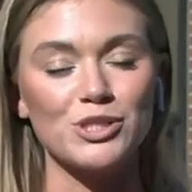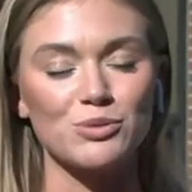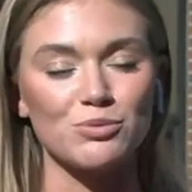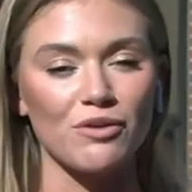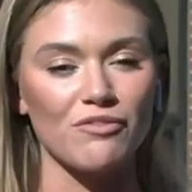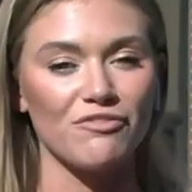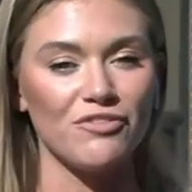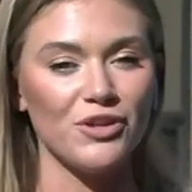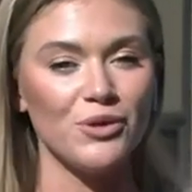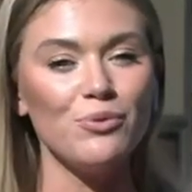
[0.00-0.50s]
to
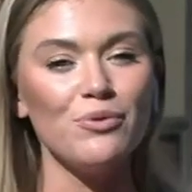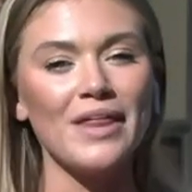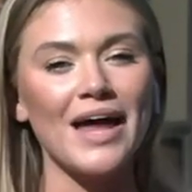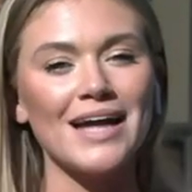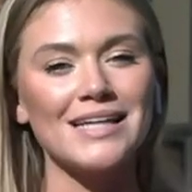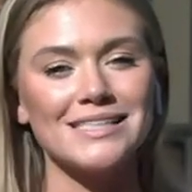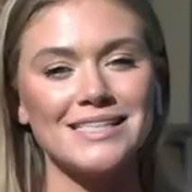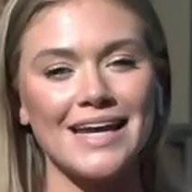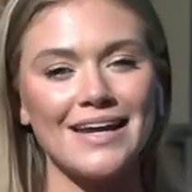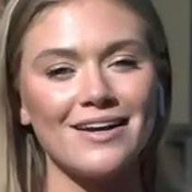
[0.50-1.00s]
review
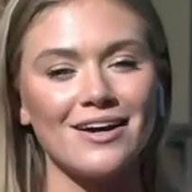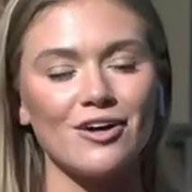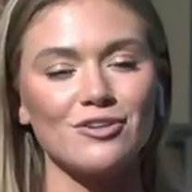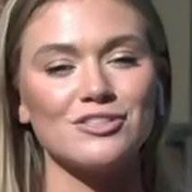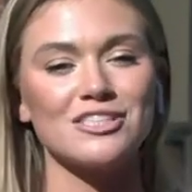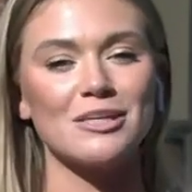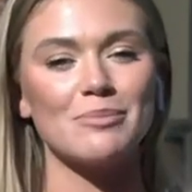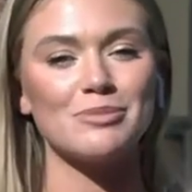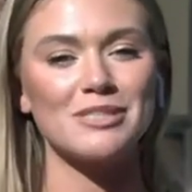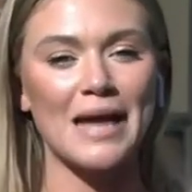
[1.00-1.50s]
that data on
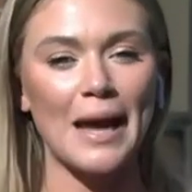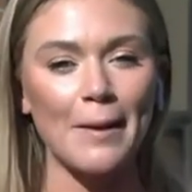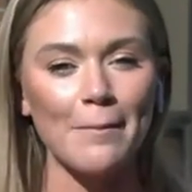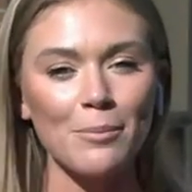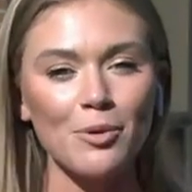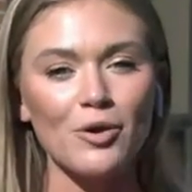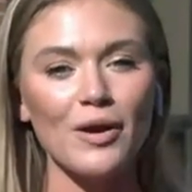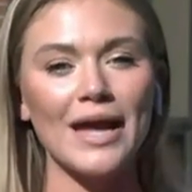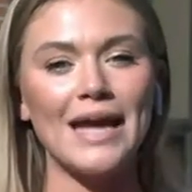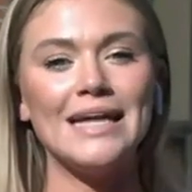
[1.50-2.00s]

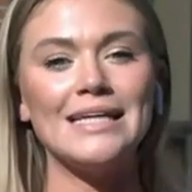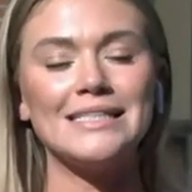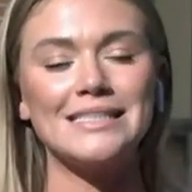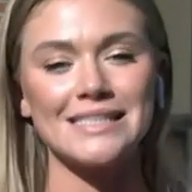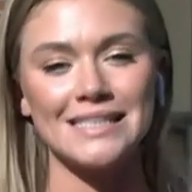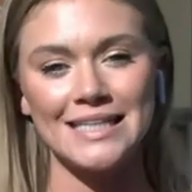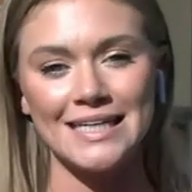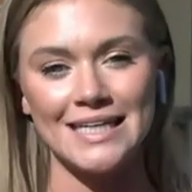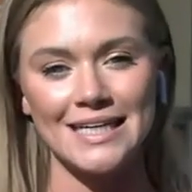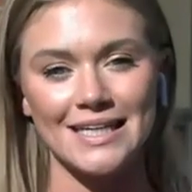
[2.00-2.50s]
September
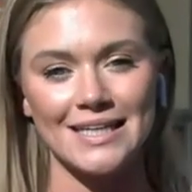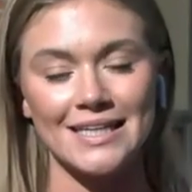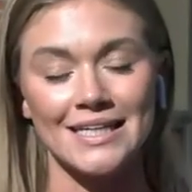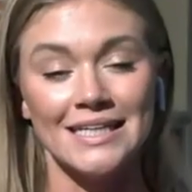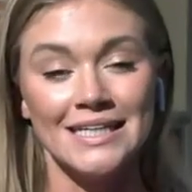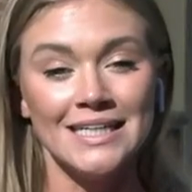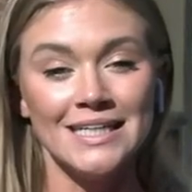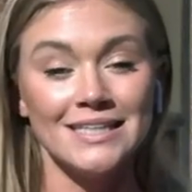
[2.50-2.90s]
18th.